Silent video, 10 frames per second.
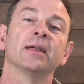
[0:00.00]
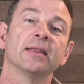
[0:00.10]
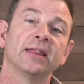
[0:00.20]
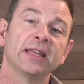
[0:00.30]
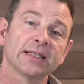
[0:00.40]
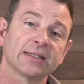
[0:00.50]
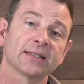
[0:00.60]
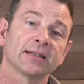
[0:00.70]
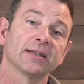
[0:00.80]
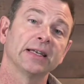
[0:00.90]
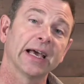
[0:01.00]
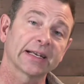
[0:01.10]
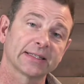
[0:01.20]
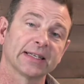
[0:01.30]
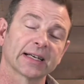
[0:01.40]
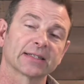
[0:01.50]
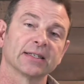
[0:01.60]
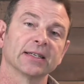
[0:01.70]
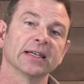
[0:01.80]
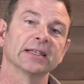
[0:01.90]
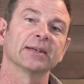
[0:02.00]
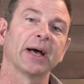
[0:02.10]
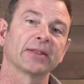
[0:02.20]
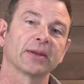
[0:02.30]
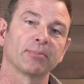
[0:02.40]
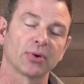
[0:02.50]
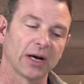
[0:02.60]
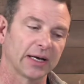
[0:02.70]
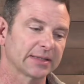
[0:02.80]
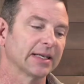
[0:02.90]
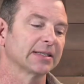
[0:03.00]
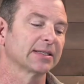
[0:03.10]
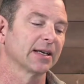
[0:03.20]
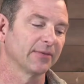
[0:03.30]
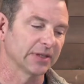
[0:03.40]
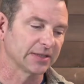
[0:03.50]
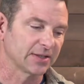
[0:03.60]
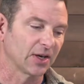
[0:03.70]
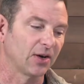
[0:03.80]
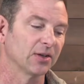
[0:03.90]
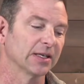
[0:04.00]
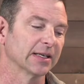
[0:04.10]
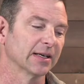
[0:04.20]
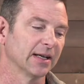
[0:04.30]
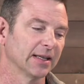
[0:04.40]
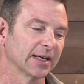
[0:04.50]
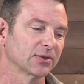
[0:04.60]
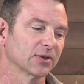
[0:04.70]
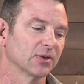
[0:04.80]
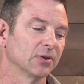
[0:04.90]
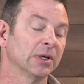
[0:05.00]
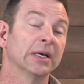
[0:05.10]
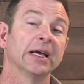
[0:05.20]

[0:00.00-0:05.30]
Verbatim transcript: This next section is about the process of installing electrical,